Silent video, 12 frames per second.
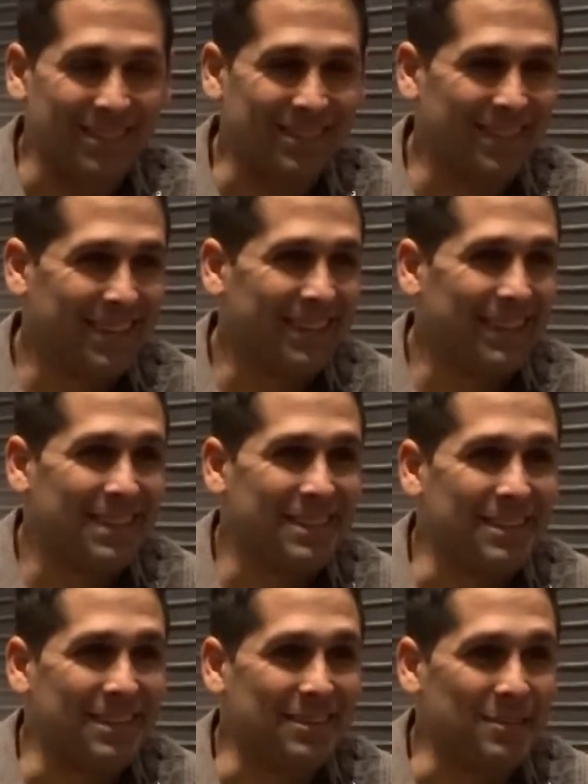The,
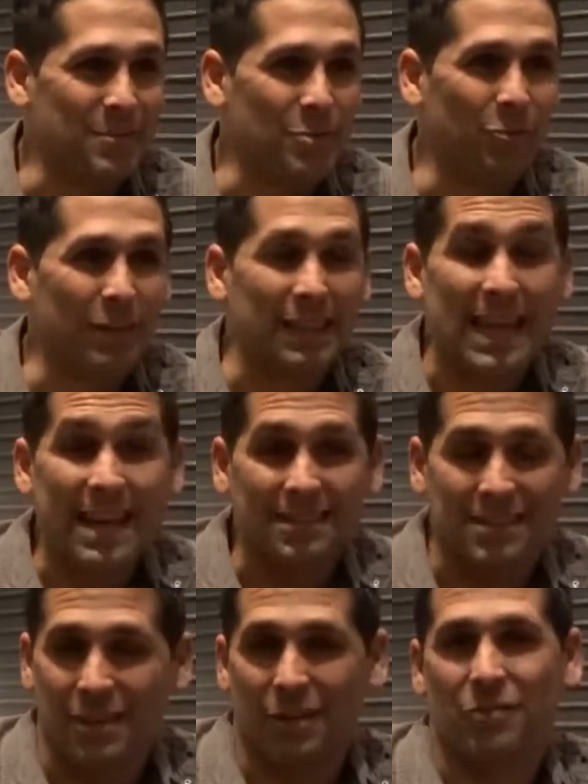the, you
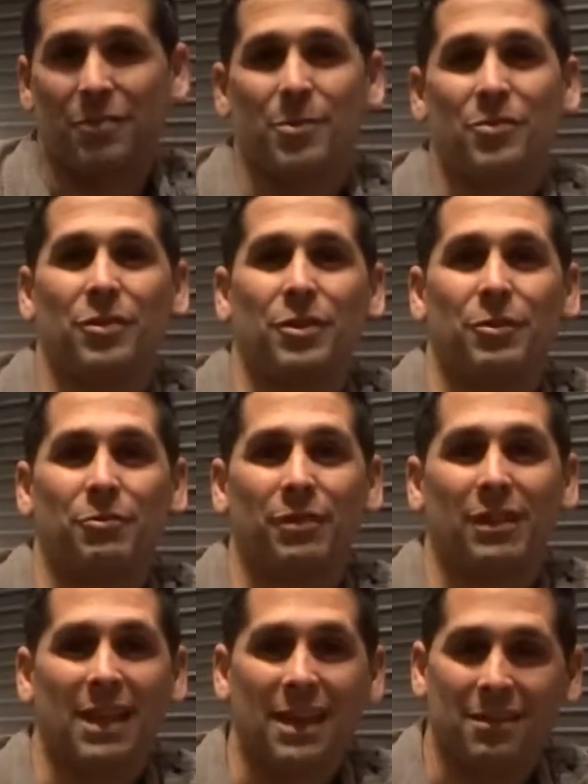relate to country music, you
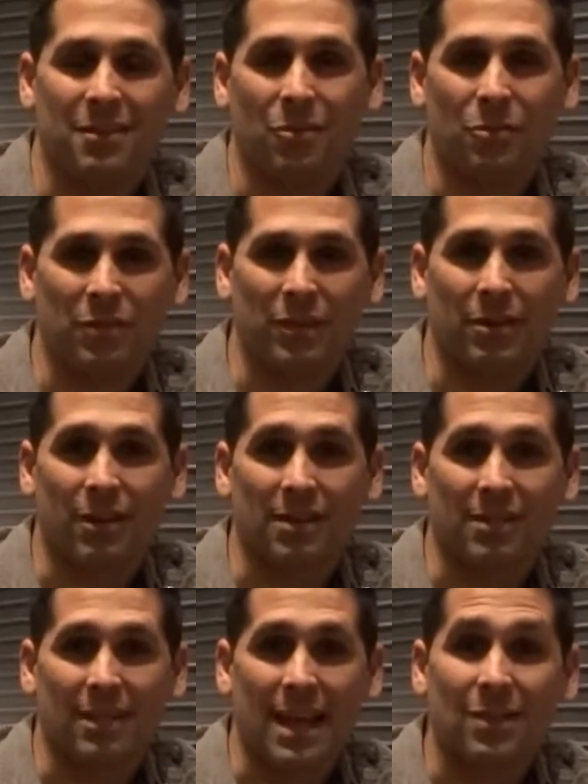relate to those
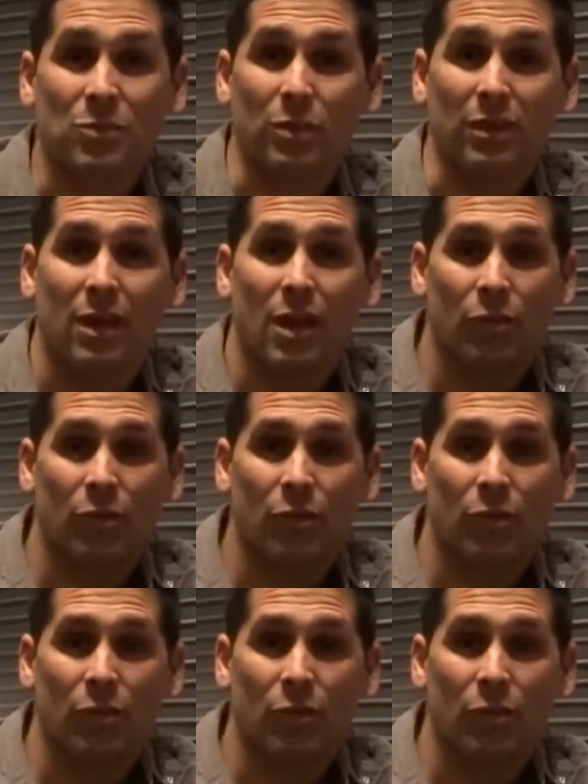lyrics, and that's what